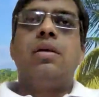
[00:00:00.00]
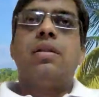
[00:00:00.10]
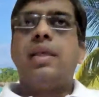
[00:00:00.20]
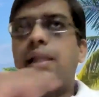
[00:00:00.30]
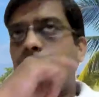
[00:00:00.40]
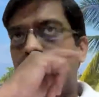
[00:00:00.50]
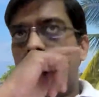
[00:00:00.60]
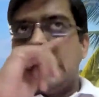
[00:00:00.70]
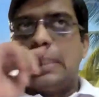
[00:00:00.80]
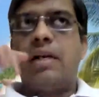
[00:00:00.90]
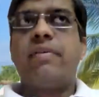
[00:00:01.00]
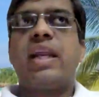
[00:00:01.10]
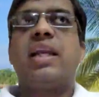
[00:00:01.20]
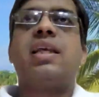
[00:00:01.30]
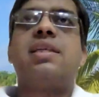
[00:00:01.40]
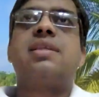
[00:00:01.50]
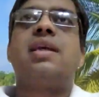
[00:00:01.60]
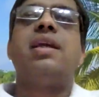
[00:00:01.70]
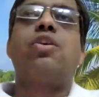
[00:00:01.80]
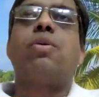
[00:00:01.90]
Then the third variety is
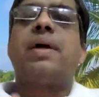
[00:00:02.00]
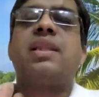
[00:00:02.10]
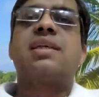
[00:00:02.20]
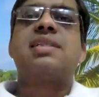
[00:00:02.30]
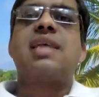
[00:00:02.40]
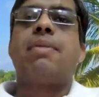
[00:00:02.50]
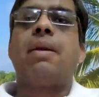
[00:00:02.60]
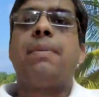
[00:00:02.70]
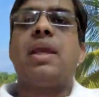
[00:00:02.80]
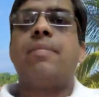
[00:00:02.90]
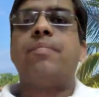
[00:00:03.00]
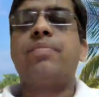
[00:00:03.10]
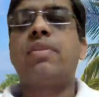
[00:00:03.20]
the idiopathic stabbing pain.